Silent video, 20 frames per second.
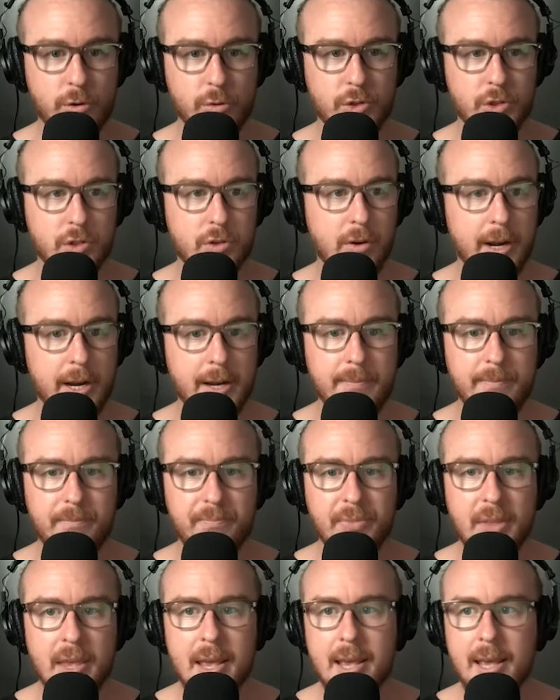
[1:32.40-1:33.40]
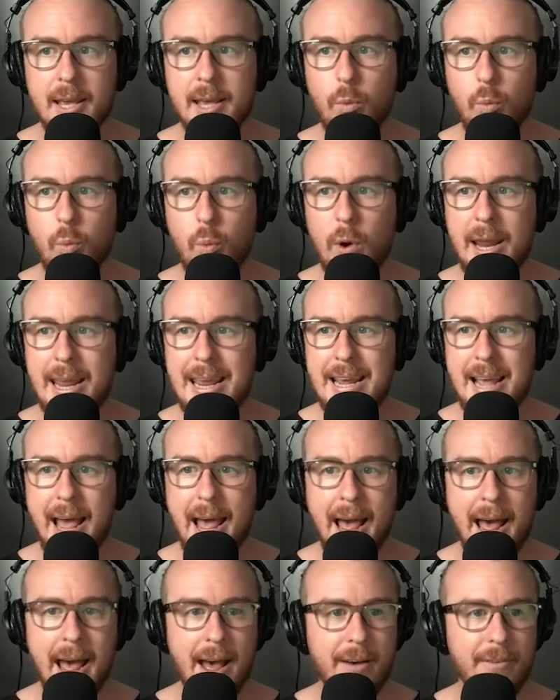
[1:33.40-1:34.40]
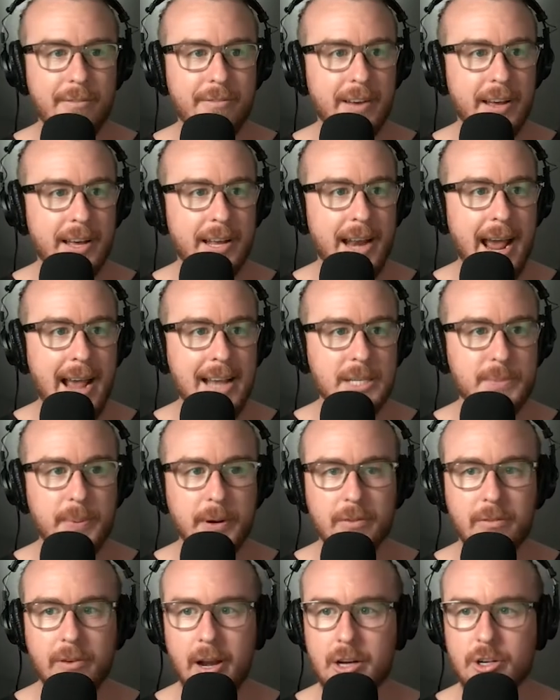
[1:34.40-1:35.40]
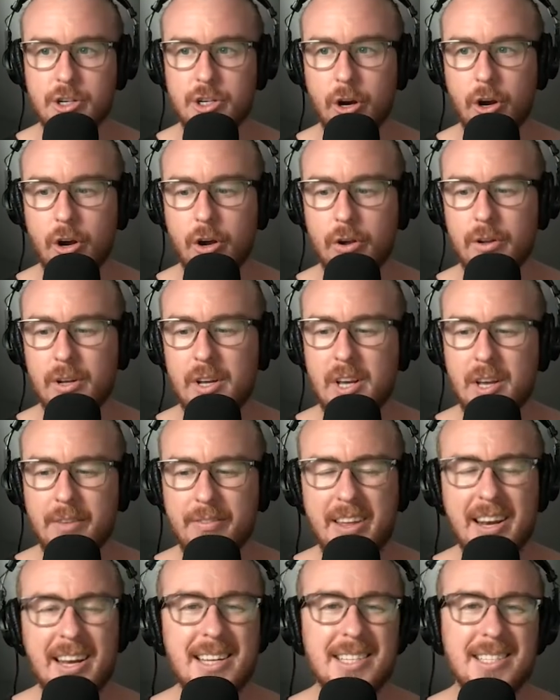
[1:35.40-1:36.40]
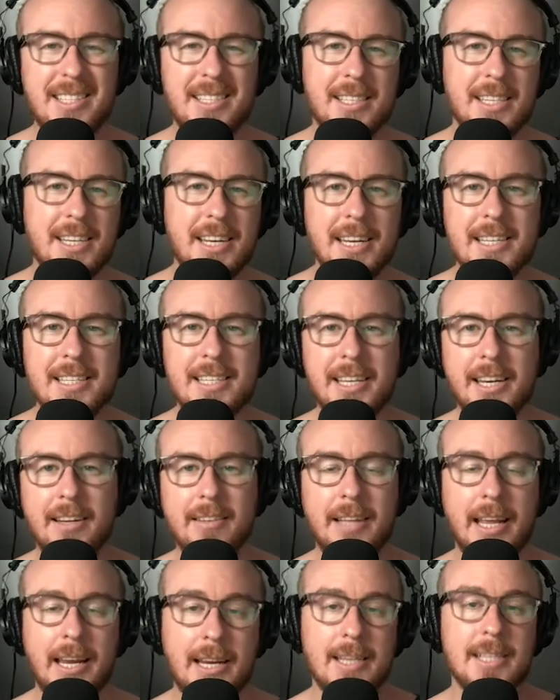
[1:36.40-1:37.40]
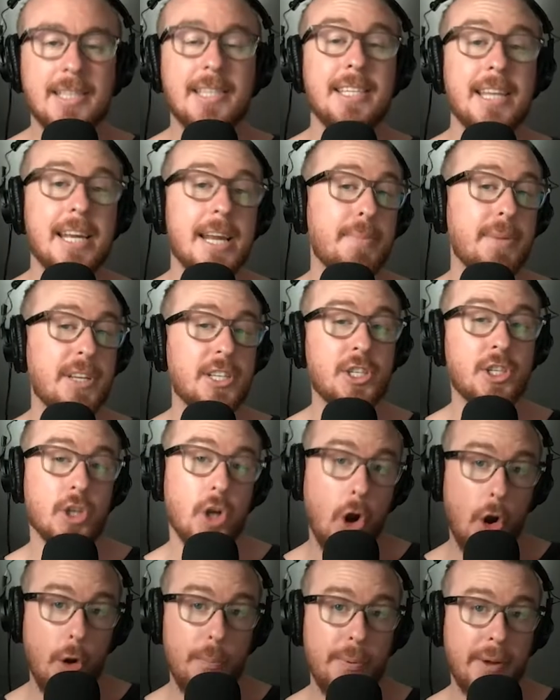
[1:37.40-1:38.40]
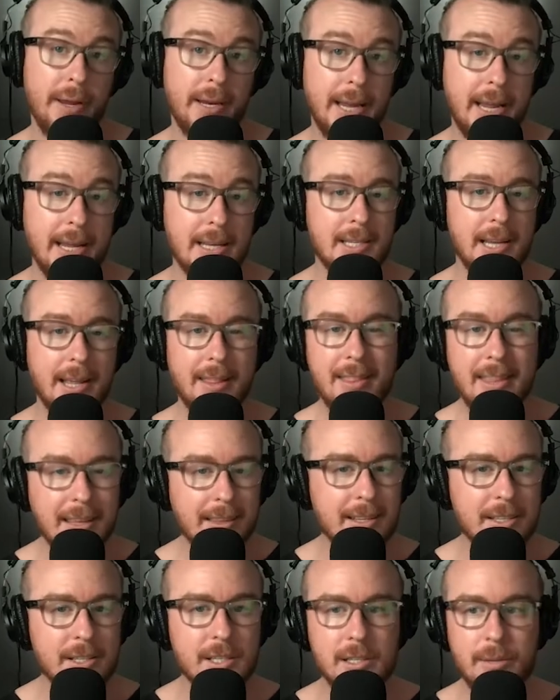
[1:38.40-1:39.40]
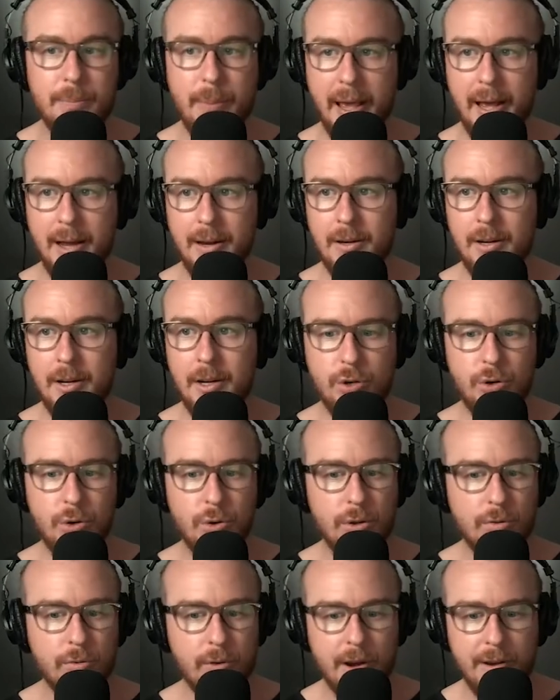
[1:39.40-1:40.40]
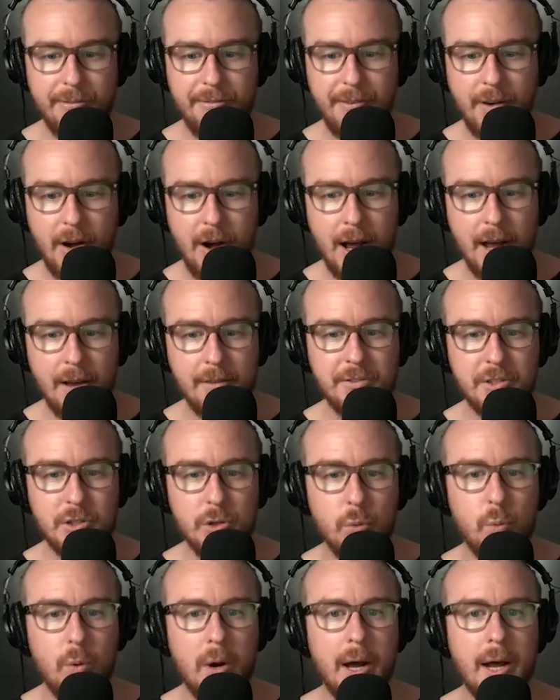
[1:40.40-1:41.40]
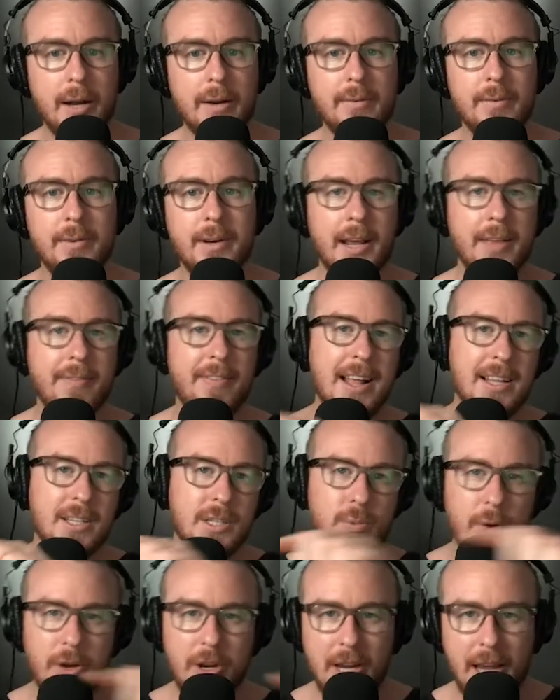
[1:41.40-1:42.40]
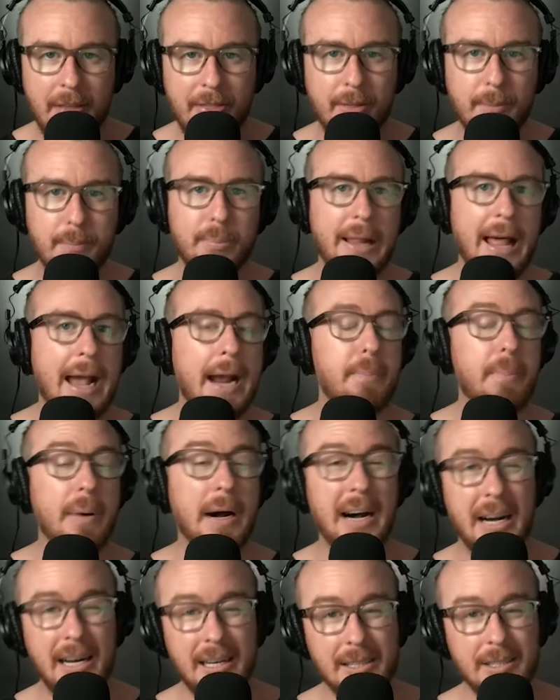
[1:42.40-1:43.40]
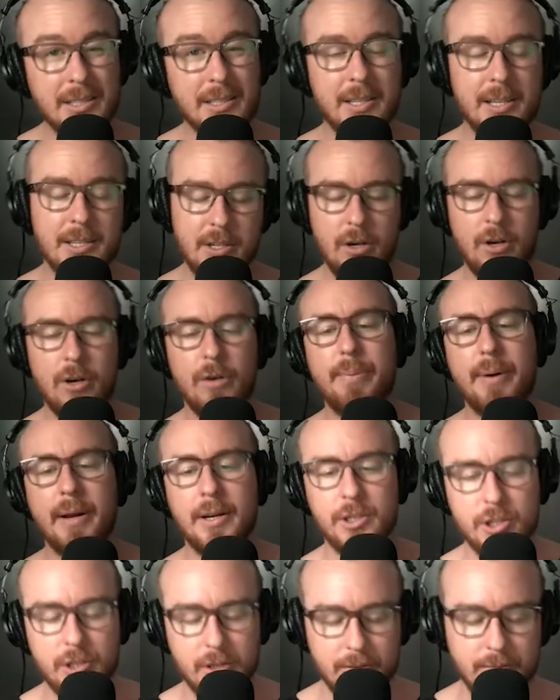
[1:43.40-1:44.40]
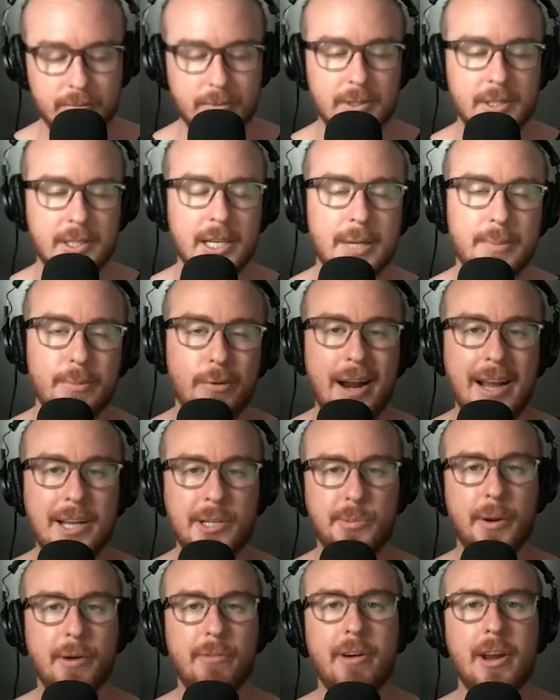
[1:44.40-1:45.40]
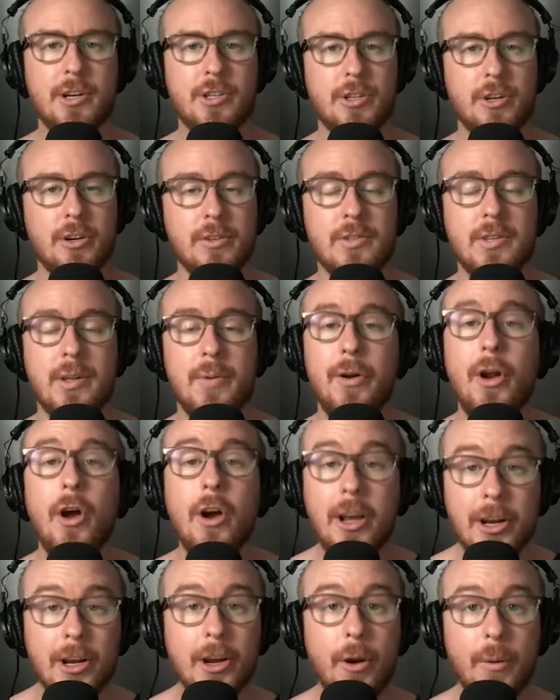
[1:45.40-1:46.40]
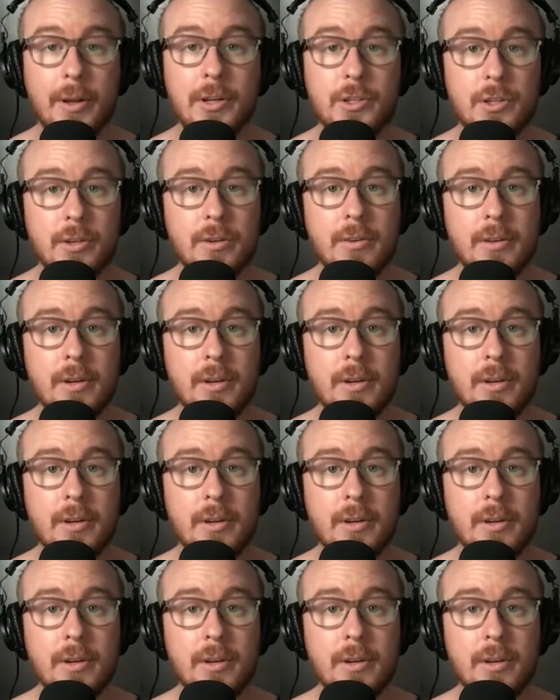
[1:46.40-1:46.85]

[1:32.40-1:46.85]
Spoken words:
screen, we have an aspect ratio that is considered like CinemaScope, I guess. I think this is about 235 to 1, and that's when you get the black bars. There's a whole bunch on cinema aspect ratios that we're not going to go into,